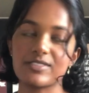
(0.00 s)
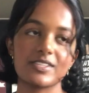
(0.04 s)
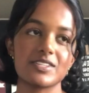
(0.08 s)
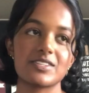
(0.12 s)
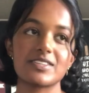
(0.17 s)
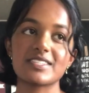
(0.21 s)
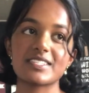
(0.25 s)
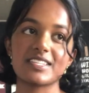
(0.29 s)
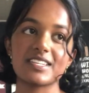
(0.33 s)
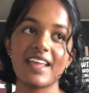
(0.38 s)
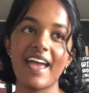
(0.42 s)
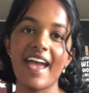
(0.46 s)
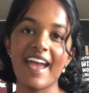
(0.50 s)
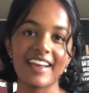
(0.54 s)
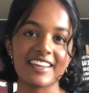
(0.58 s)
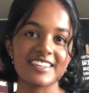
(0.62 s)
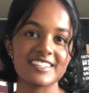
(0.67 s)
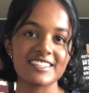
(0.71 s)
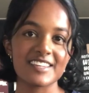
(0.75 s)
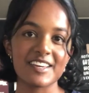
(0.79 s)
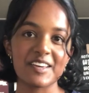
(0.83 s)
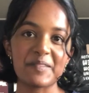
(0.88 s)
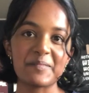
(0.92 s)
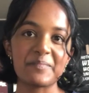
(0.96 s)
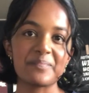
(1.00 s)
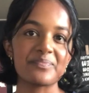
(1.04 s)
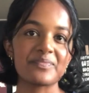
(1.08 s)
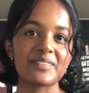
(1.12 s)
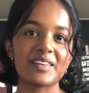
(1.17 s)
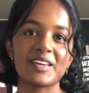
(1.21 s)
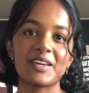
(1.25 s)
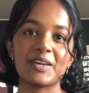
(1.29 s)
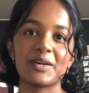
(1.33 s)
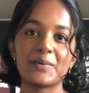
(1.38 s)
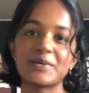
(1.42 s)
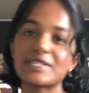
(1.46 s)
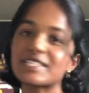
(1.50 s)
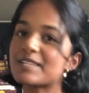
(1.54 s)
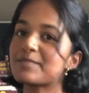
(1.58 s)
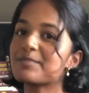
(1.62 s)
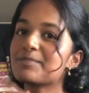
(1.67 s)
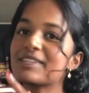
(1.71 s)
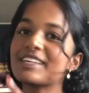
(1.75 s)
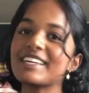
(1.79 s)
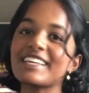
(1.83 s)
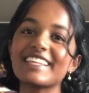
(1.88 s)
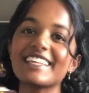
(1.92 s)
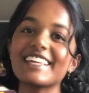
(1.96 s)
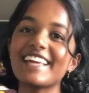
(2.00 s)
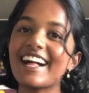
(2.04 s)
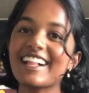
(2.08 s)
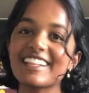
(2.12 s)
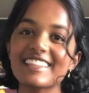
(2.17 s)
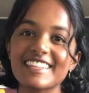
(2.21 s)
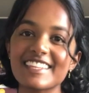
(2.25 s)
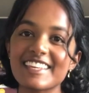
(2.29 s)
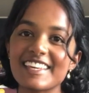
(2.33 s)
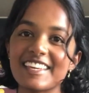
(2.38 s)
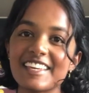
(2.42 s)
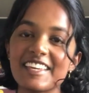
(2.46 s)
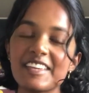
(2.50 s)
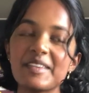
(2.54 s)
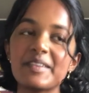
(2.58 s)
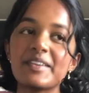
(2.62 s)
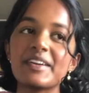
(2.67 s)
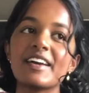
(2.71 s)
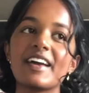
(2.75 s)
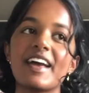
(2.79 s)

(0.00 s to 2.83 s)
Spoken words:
They're just an actor who is completely healthy,